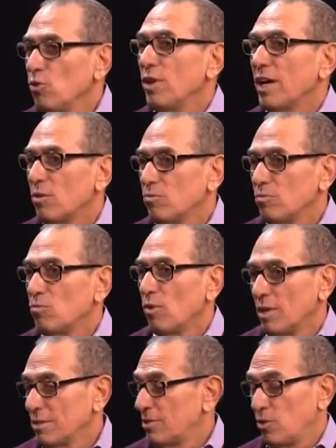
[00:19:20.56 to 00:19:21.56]
it? their
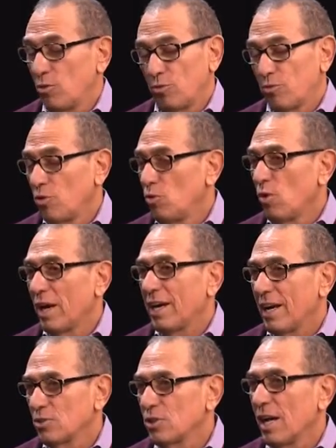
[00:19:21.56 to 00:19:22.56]
what through White
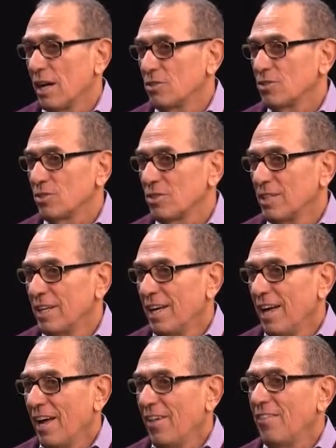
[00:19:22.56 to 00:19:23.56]
House counsel,
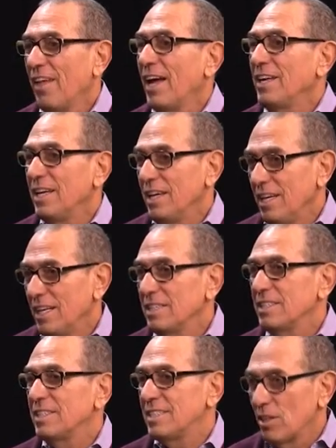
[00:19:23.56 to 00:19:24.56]
right? That he
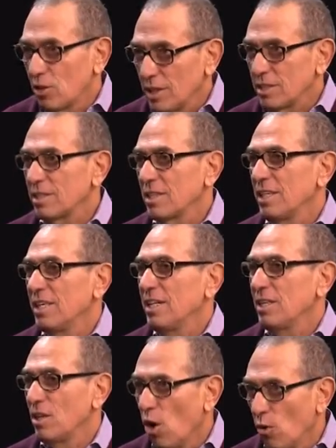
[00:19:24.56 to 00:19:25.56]
is
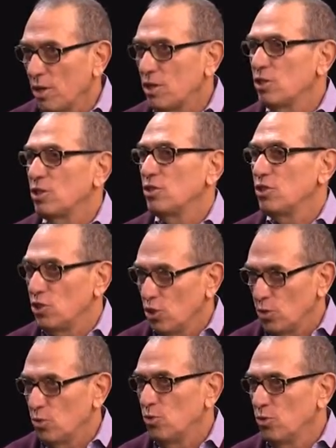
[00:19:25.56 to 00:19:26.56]
seriously going to
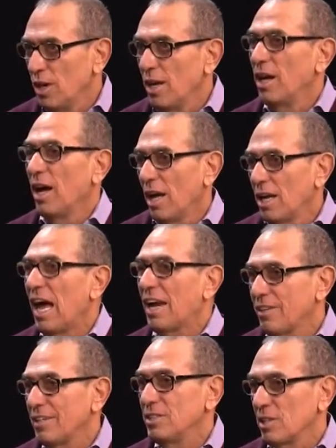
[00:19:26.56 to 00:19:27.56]
do a lot
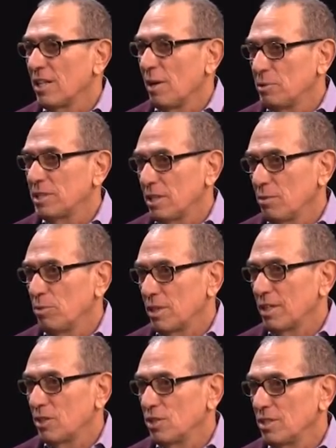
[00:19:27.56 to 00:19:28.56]
of these clemency
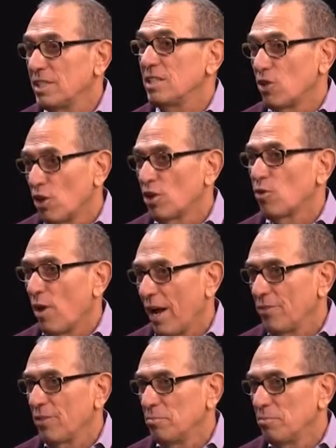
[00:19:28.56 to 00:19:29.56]
petitions. He's going to
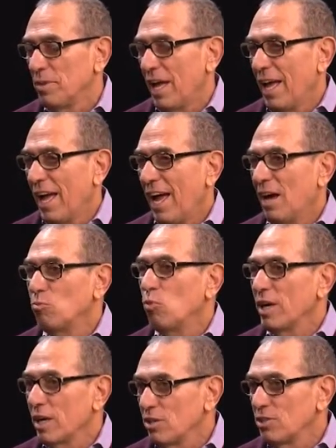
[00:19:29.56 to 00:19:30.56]
grant them, and, and
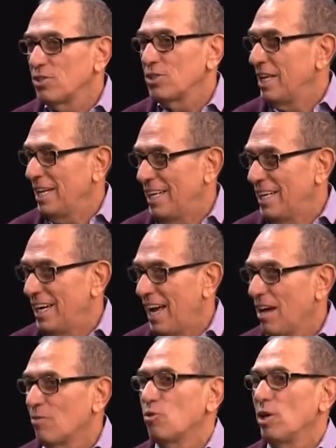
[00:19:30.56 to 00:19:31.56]
we're going to see
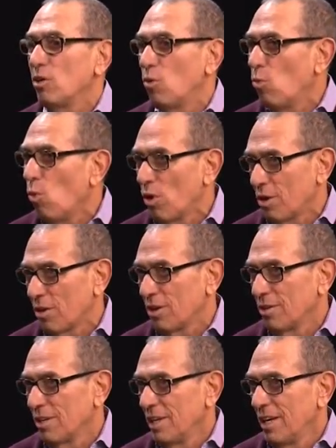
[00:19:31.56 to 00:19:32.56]
every quarter
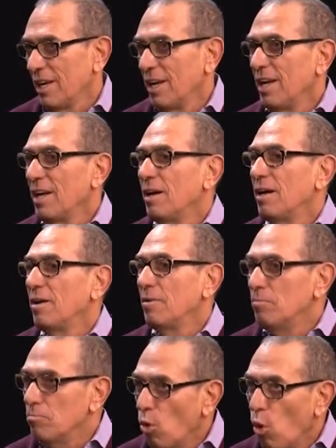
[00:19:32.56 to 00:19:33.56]
mm-hmm
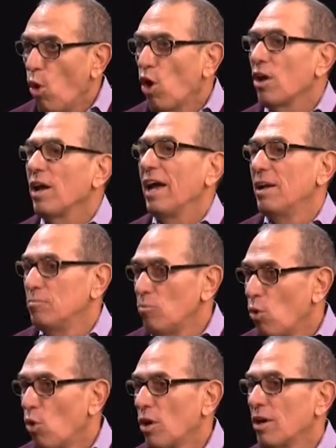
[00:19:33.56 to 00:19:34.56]
okay. more and
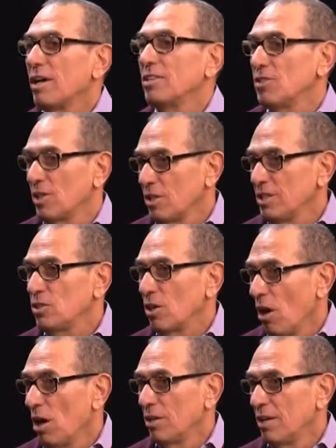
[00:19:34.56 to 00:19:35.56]
more until he's
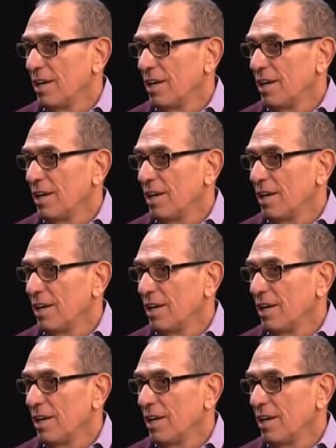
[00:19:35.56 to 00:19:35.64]
gone.